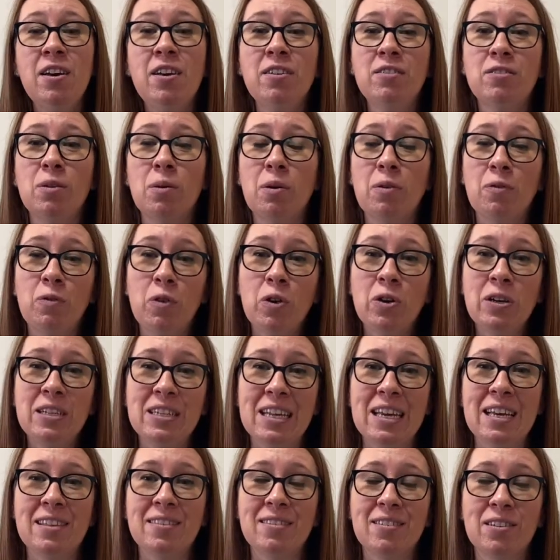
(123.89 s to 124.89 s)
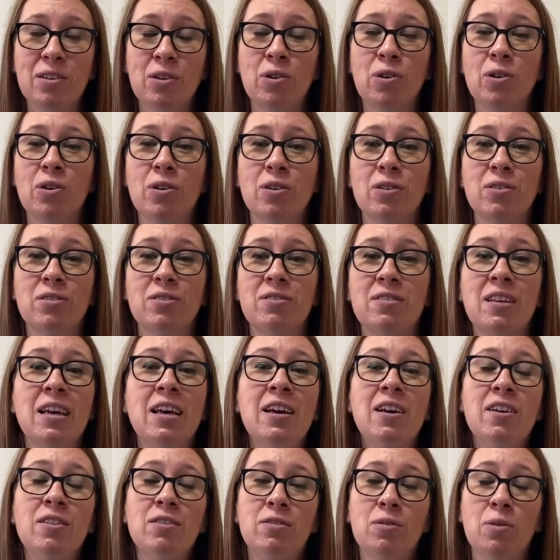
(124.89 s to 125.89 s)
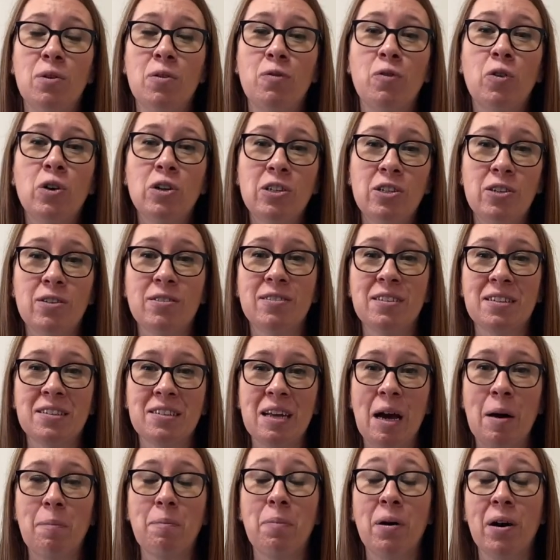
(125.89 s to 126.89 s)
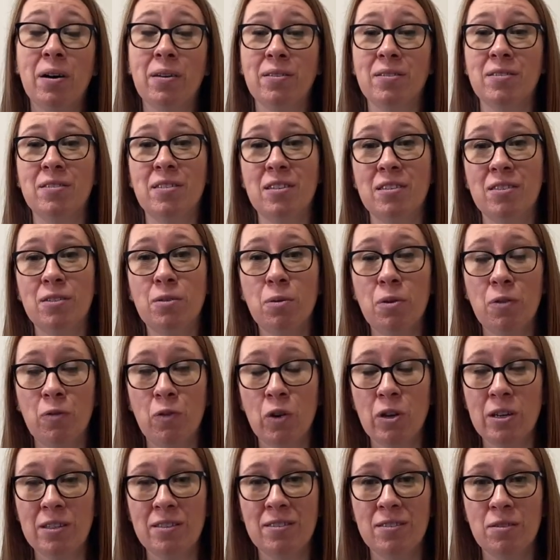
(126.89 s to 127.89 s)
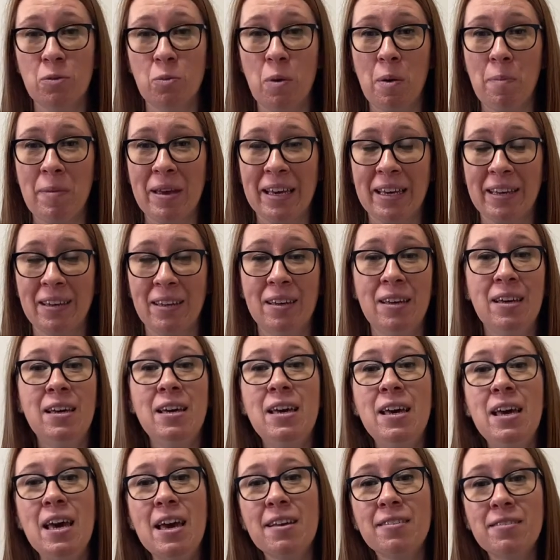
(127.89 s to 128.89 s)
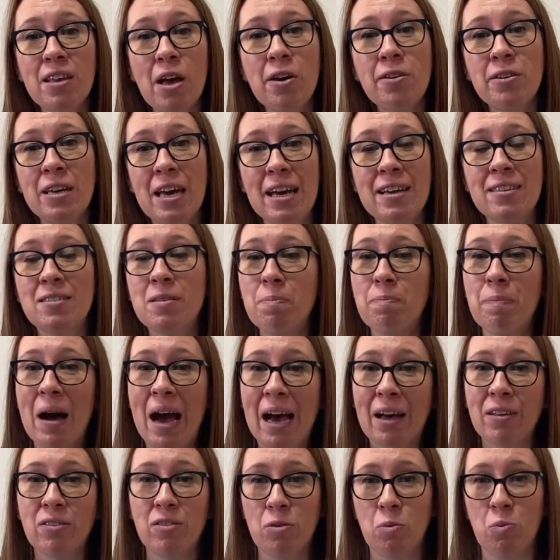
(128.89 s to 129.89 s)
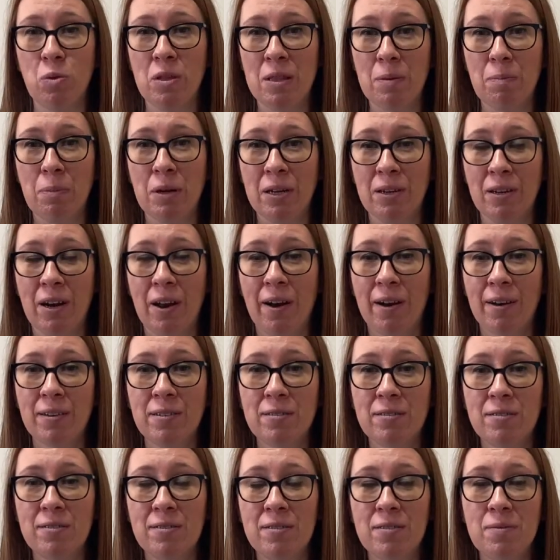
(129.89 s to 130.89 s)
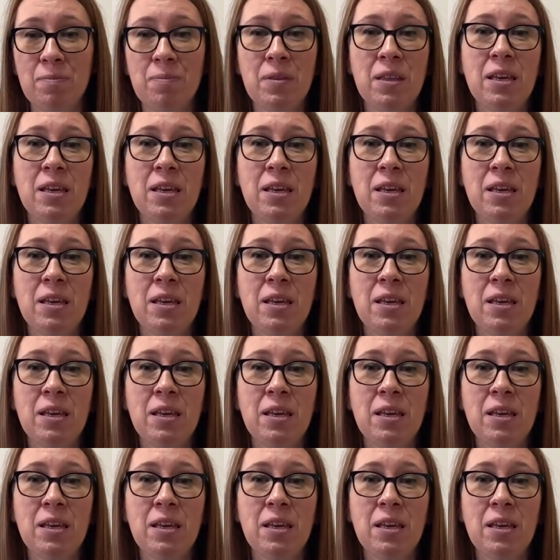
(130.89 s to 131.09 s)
To avoid intercourse, to avoid using tampons and to avoid swimming, it's okay to bath with a blood loss.